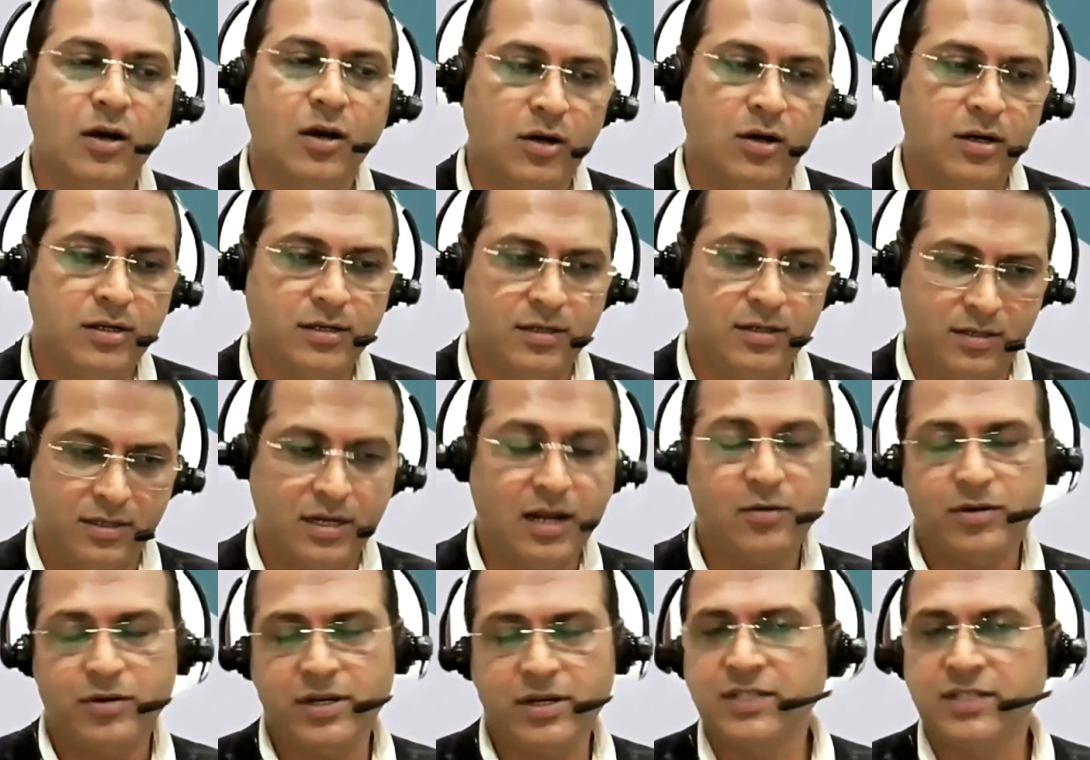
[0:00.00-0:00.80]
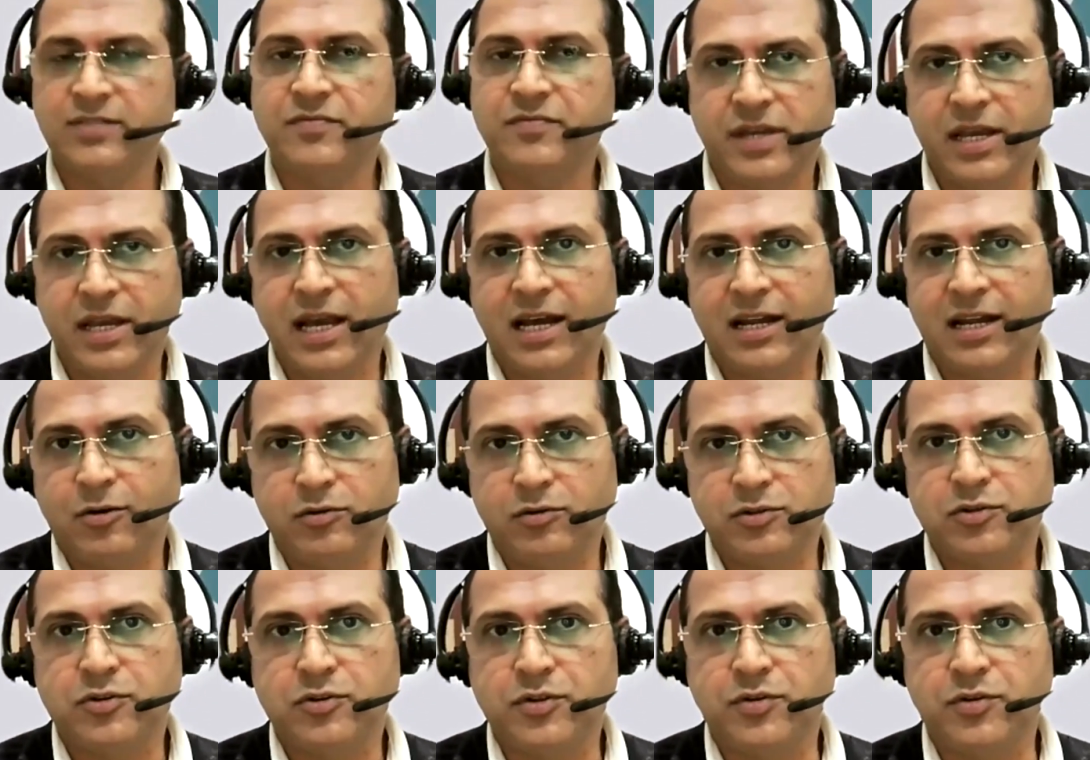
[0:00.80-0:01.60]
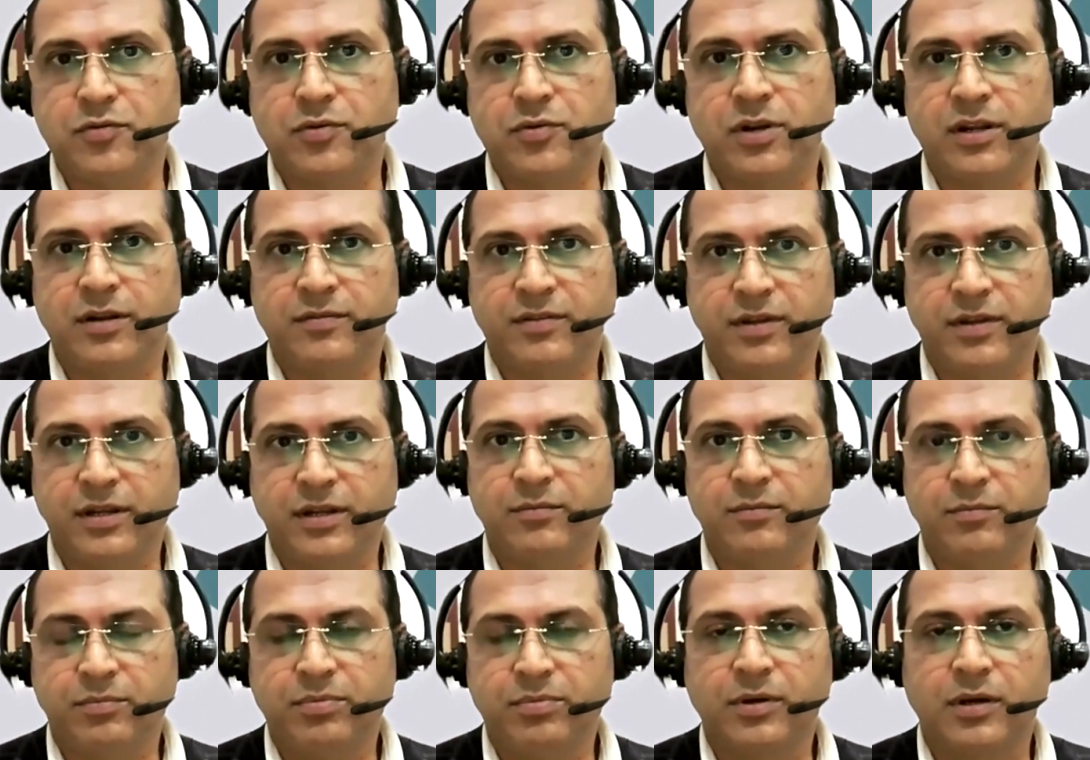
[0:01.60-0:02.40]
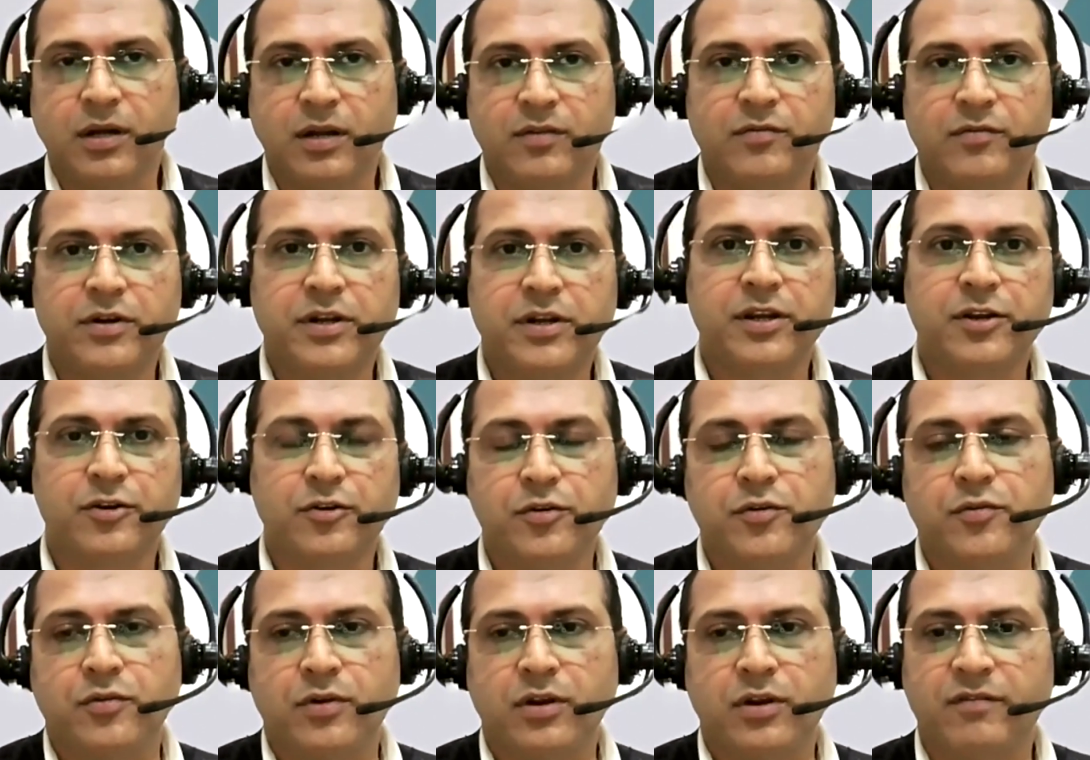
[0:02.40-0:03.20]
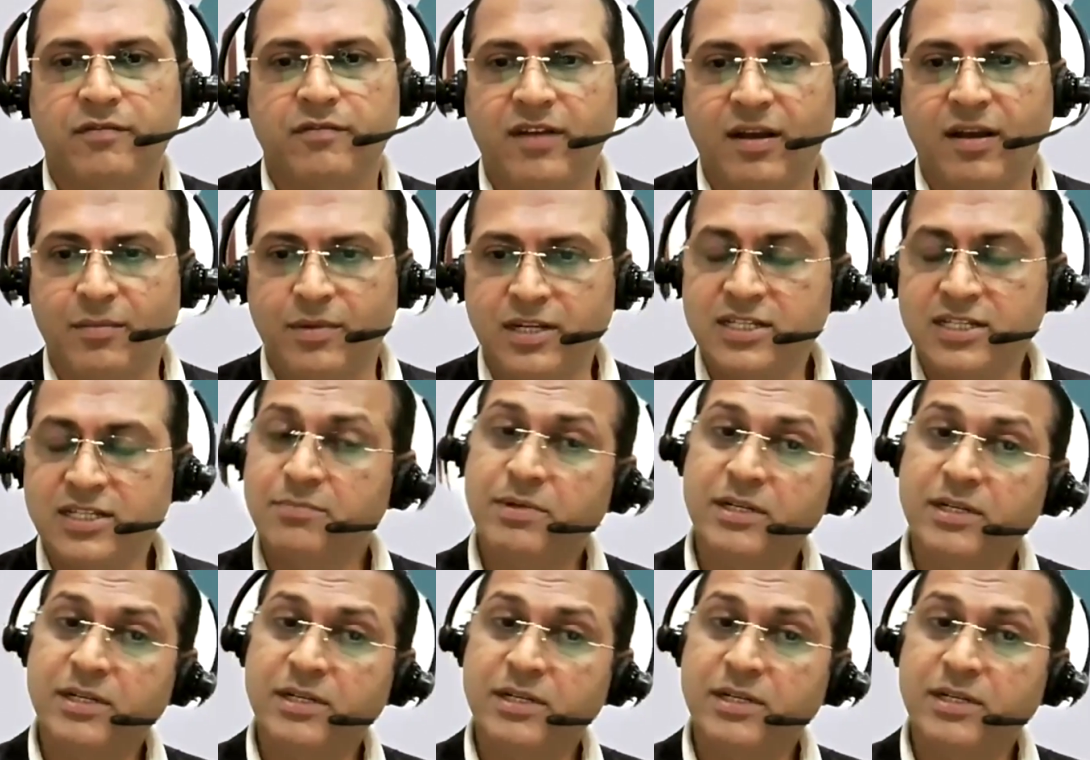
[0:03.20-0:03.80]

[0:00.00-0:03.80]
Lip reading: or nowadays we are also nuclear in converting into nuclear families,